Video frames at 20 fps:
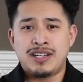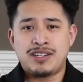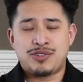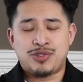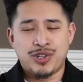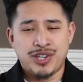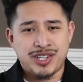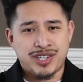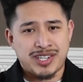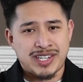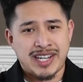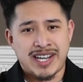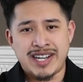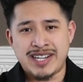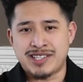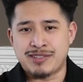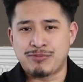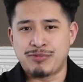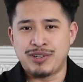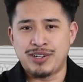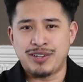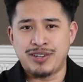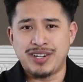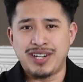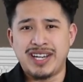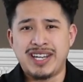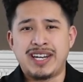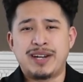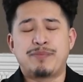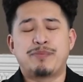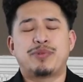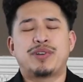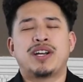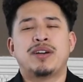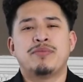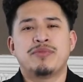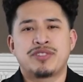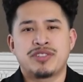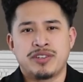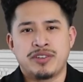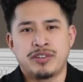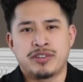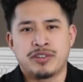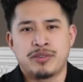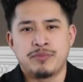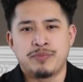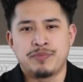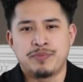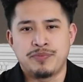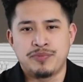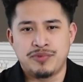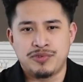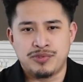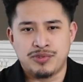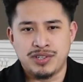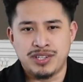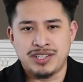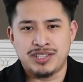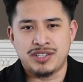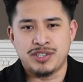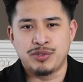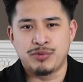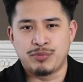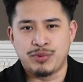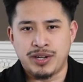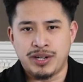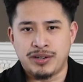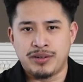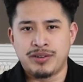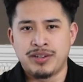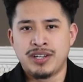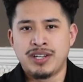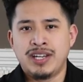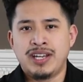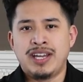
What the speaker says: treat your clients well, and I promise you they're going to treat you well,